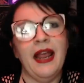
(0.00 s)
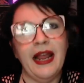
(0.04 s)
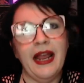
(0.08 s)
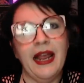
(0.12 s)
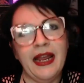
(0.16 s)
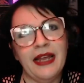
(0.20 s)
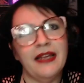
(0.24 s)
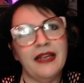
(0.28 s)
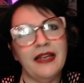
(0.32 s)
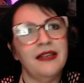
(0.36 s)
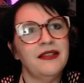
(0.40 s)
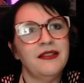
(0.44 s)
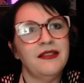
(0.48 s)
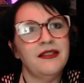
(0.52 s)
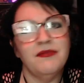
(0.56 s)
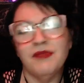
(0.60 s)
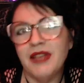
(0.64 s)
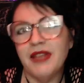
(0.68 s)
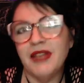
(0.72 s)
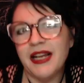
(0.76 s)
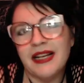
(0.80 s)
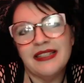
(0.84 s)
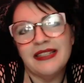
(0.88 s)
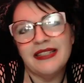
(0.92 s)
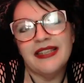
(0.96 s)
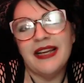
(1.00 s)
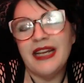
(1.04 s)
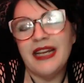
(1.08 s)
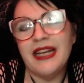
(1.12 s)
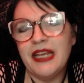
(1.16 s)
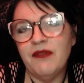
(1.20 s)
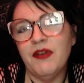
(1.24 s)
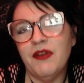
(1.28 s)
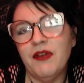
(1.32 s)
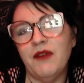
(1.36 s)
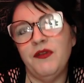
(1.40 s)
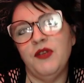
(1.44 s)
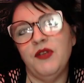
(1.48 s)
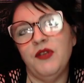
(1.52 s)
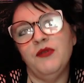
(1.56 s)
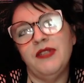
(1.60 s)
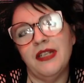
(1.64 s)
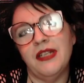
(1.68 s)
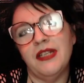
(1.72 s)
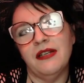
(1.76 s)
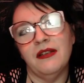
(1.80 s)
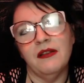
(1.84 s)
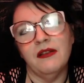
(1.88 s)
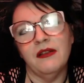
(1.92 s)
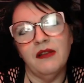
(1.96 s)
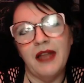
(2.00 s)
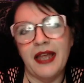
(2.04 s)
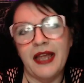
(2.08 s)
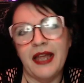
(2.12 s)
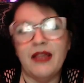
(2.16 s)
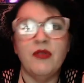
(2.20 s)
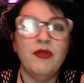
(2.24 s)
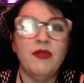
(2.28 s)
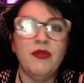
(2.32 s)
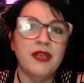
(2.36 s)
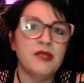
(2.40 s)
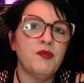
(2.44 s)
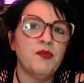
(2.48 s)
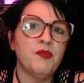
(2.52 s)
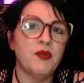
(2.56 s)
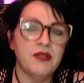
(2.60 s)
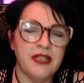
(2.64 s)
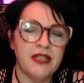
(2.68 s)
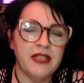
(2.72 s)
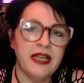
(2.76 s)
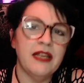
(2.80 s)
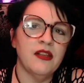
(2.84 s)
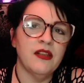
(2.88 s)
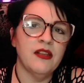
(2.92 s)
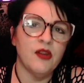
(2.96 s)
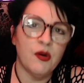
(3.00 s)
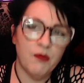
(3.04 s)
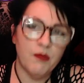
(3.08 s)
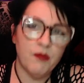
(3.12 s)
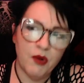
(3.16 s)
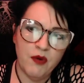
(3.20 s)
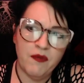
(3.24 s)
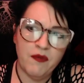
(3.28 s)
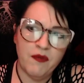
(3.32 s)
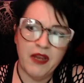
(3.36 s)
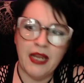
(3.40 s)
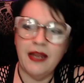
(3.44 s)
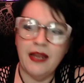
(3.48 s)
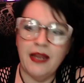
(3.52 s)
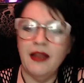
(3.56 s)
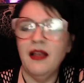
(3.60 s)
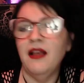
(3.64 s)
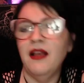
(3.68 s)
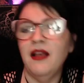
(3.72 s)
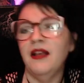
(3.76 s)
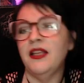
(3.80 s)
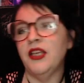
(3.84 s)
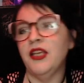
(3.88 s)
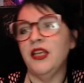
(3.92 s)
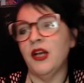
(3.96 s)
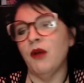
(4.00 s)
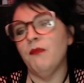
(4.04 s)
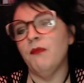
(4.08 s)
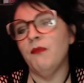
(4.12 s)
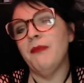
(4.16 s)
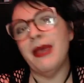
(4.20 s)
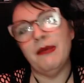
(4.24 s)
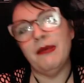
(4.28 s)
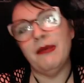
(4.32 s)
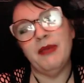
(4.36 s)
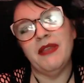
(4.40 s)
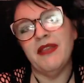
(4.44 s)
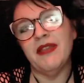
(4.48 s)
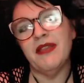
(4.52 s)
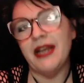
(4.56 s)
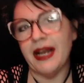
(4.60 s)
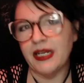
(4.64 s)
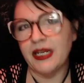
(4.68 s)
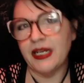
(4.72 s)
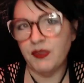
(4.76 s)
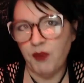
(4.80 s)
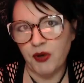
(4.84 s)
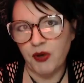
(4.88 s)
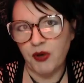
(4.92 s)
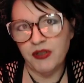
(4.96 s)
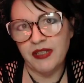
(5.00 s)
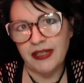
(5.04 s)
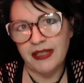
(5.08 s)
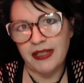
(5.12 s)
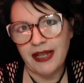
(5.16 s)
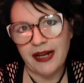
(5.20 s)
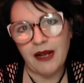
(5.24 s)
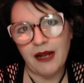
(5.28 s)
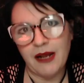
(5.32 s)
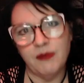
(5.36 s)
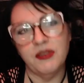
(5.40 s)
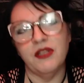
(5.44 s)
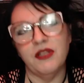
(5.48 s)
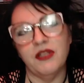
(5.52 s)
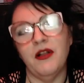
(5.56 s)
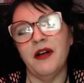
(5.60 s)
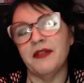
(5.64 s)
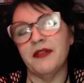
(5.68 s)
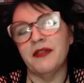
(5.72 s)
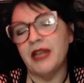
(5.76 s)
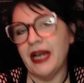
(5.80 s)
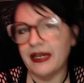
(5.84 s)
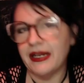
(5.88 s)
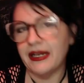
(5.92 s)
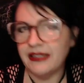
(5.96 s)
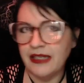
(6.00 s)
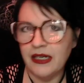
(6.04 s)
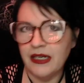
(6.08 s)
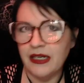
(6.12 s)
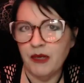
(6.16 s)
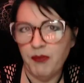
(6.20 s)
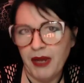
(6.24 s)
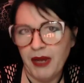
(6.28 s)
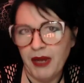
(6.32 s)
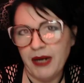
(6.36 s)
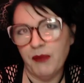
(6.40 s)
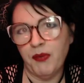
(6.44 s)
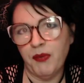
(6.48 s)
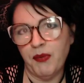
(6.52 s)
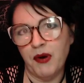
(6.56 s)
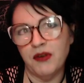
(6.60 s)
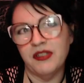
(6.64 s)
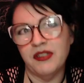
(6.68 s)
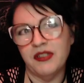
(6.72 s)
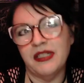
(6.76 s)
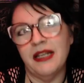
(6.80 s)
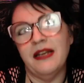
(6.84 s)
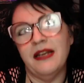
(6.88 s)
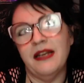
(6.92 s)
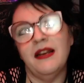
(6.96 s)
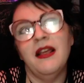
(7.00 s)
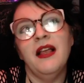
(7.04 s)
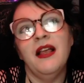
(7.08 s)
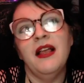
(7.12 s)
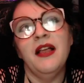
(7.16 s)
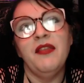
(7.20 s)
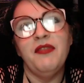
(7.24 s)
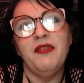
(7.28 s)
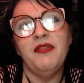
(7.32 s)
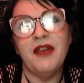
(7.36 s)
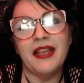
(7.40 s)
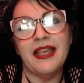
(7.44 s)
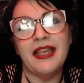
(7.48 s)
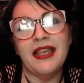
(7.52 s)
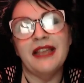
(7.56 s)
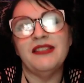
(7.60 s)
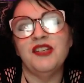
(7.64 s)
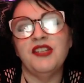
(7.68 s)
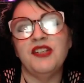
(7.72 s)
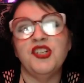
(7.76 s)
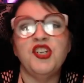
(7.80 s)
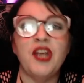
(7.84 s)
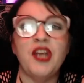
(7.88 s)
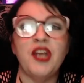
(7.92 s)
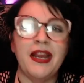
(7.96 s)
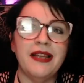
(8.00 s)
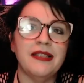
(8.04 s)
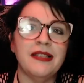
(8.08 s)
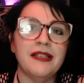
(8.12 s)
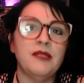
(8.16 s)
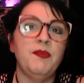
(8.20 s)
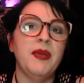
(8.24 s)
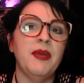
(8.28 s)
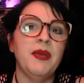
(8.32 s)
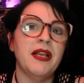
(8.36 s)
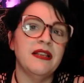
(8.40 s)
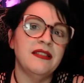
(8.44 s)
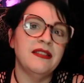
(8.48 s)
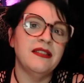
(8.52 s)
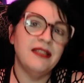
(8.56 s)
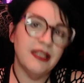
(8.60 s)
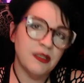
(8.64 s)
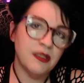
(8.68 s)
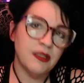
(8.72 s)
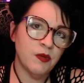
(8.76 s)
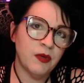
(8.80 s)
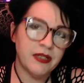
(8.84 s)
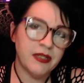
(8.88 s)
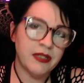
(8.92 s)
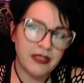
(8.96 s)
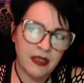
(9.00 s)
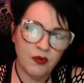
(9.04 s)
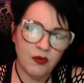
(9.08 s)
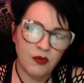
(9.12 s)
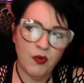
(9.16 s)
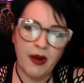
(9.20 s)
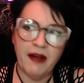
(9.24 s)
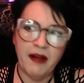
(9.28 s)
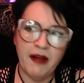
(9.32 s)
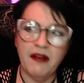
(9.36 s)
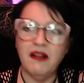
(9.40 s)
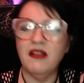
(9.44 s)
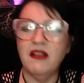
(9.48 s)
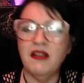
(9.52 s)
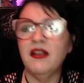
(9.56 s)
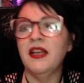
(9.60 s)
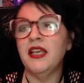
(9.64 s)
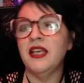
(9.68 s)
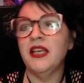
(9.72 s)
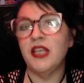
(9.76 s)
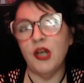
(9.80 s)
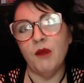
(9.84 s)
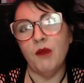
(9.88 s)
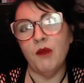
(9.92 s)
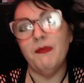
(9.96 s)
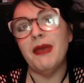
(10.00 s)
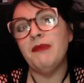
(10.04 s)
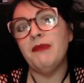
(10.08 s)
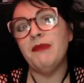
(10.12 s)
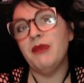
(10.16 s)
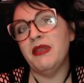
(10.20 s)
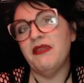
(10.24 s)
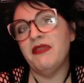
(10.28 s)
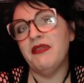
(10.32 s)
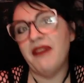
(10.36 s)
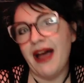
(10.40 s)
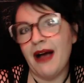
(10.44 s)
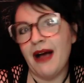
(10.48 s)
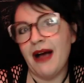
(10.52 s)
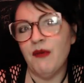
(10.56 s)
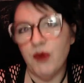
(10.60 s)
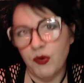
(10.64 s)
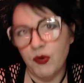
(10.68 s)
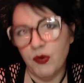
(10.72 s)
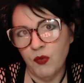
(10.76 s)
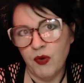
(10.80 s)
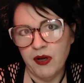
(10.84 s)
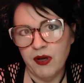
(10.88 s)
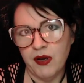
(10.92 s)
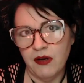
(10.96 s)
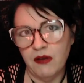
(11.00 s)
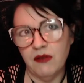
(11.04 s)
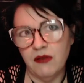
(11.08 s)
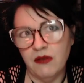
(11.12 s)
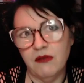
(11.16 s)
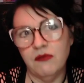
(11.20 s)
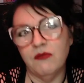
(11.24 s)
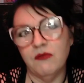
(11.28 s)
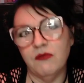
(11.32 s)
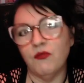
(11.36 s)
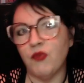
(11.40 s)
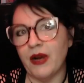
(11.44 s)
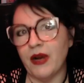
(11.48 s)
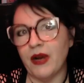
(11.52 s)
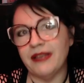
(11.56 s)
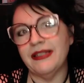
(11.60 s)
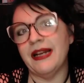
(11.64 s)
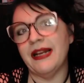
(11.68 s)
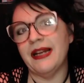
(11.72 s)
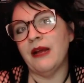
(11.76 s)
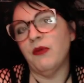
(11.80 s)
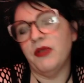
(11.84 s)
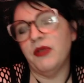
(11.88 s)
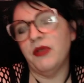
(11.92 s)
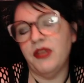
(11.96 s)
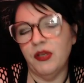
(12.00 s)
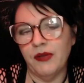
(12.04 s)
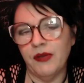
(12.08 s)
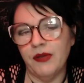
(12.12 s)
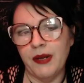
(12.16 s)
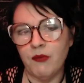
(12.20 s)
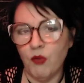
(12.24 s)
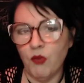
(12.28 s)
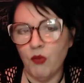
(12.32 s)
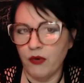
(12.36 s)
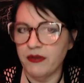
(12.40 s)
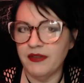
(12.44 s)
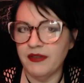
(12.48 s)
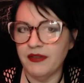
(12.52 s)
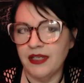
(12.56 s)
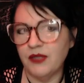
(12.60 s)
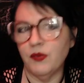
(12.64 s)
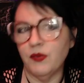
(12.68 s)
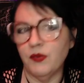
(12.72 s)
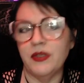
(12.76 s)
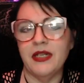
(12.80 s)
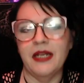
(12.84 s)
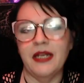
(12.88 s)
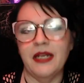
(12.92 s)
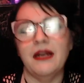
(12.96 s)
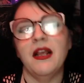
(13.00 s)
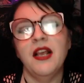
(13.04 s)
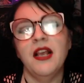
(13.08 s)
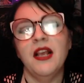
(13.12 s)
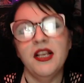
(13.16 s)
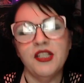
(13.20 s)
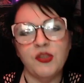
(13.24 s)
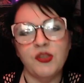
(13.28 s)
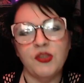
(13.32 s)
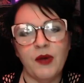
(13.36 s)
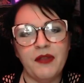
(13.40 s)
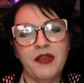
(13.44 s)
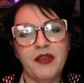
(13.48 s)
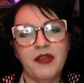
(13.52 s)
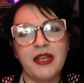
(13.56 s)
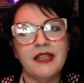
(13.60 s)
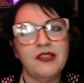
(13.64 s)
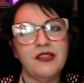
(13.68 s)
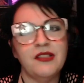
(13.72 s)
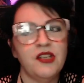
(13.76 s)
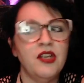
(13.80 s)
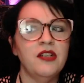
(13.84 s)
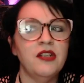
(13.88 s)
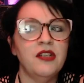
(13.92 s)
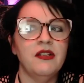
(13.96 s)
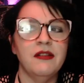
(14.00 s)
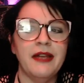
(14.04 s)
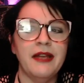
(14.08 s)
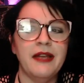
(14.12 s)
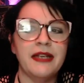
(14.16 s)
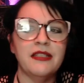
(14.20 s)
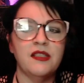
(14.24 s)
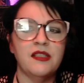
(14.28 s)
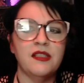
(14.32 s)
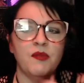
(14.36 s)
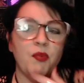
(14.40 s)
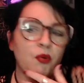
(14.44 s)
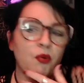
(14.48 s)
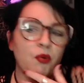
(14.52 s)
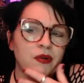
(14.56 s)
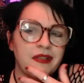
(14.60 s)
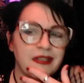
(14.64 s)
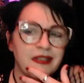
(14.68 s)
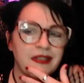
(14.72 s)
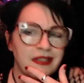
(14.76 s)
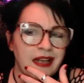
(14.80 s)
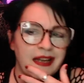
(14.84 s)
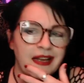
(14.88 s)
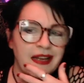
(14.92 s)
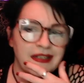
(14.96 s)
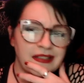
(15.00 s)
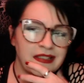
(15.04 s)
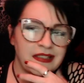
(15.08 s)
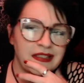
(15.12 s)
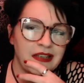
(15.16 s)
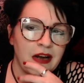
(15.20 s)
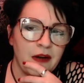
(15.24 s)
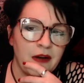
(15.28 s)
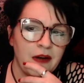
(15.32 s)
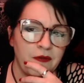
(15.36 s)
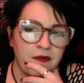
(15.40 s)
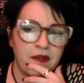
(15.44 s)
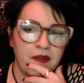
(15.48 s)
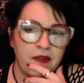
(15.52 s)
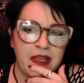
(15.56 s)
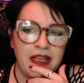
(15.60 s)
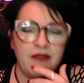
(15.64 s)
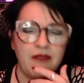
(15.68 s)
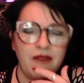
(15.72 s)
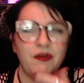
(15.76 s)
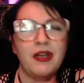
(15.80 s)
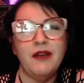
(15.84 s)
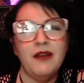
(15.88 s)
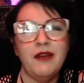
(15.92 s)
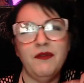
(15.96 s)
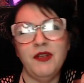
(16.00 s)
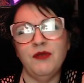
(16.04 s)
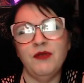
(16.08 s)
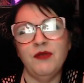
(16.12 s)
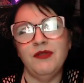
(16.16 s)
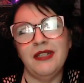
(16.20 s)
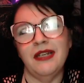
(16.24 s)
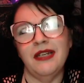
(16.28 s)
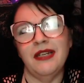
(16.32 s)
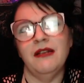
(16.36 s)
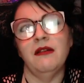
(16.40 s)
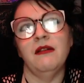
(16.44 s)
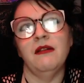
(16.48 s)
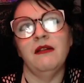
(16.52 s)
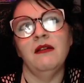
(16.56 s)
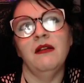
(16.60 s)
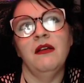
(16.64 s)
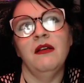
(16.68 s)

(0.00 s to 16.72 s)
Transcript: And like I said, even if you didn't like this particular movie, you know, maybe the next person that comes along, the next independent person that gets a chance because this one did well, you know, maybe that one will resonate with you like more than this one did. So I think it's good to like support this kind of stuff, even if you didn't